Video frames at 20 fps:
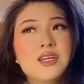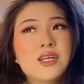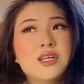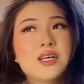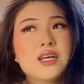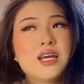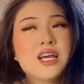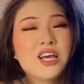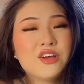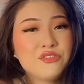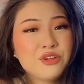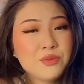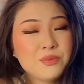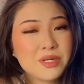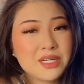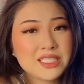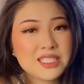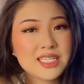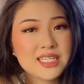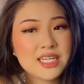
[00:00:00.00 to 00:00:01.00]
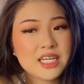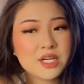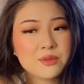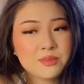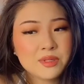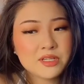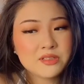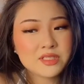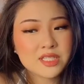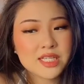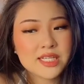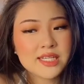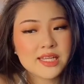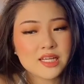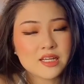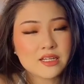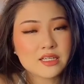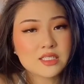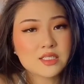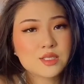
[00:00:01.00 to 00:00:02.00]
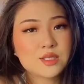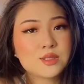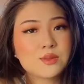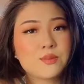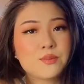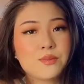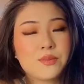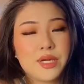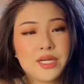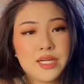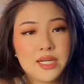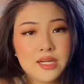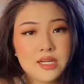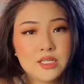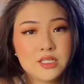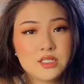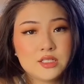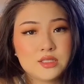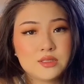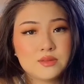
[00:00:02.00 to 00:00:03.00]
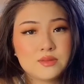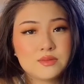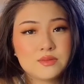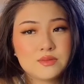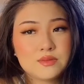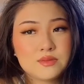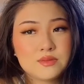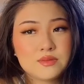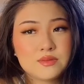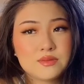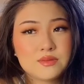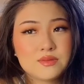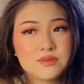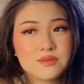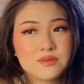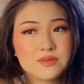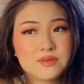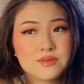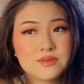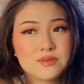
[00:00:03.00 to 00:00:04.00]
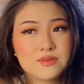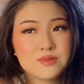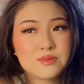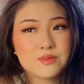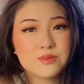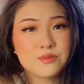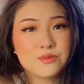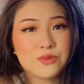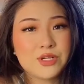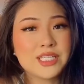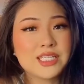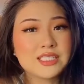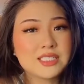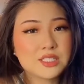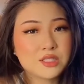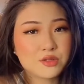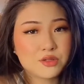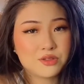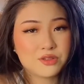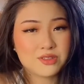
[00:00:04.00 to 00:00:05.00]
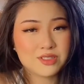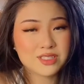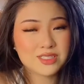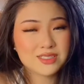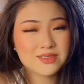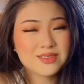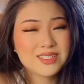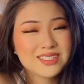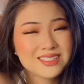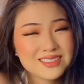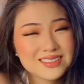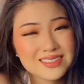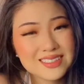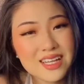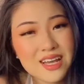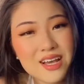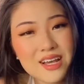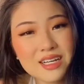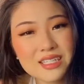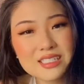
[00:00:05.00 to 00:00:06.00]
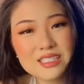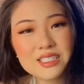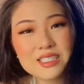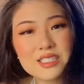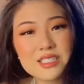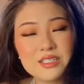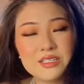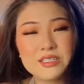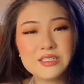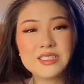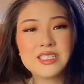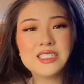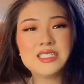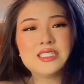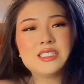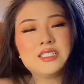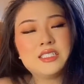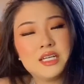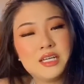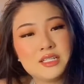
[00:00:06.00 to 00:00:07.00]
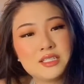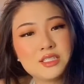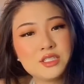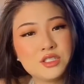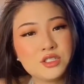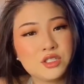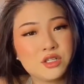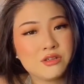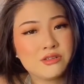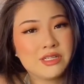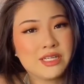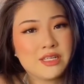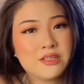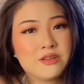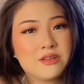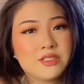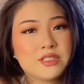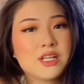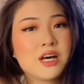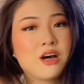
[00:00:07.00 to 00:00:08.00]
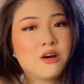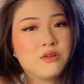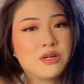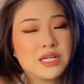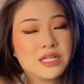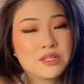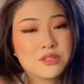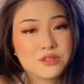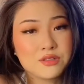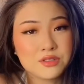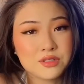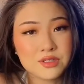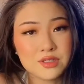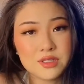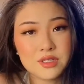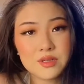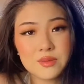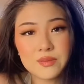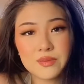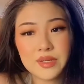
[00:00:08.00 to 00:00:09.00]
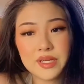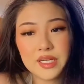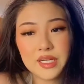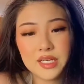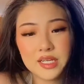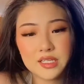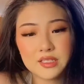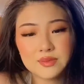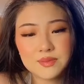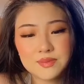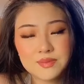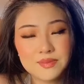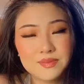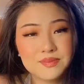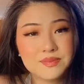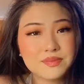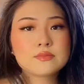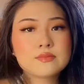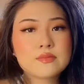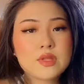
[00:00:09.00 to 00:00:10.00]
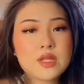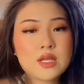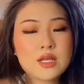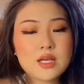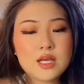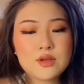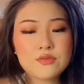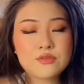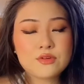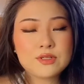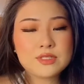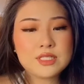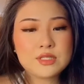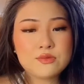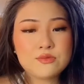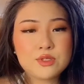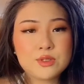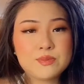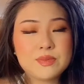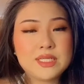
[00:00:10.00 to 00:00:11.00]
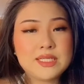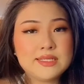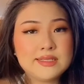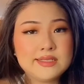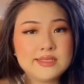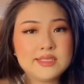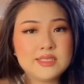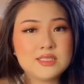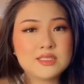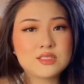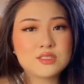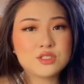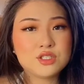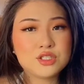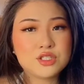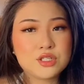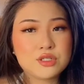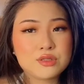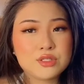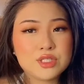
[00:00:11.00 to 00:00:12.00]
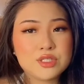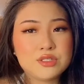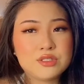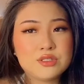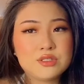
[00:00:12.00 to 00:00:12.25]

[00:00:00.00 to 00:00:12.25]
everybody apparently likes my hair when it's curled. So this is a tutorial on how I curl my hair. I thought it would be easier to show you.